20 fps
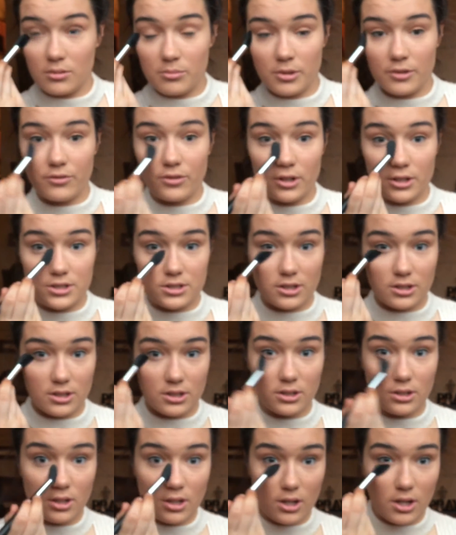before I
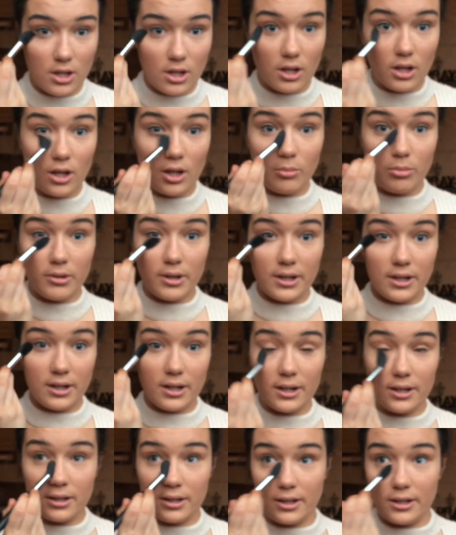started applying
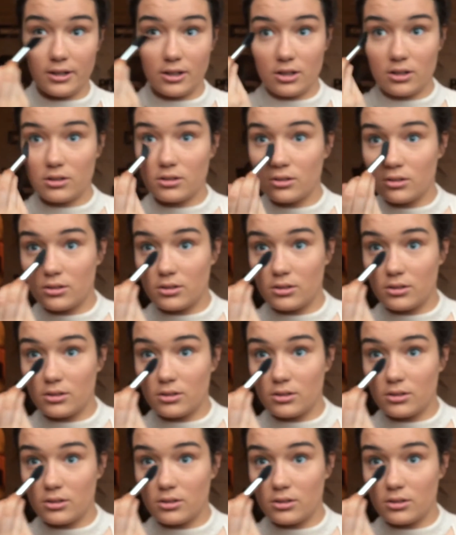eyeliner.